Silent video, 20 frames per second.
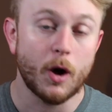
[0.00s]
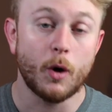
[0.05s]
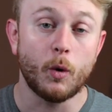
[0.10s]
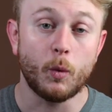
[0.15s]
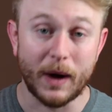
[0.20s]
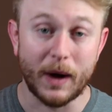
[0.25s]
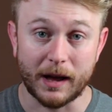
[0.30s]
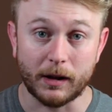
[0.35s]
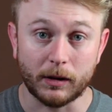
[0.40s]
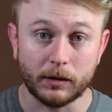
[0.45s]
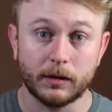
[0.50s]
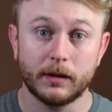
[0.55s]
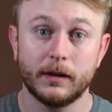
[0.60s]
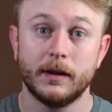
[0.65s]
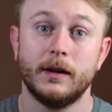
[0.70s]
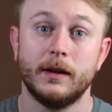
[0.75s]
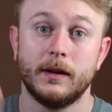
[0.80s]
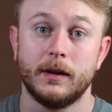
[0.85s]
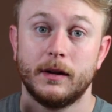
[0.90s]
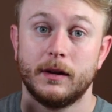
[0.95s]
Well,
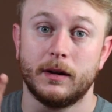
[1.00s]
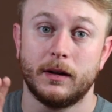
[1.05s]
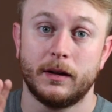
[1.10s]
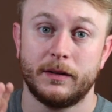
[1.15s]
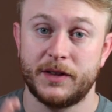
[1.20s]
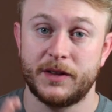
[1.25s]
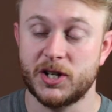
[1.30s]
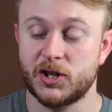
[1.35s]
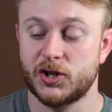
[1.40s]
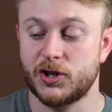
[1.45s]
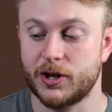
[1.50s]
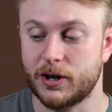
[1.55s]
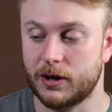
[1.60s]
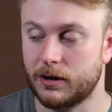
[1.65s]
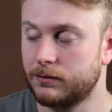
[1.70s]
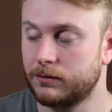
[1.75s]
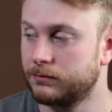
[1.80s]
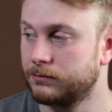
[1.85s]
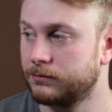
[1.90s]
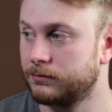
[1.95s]
this
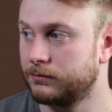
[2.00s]
year,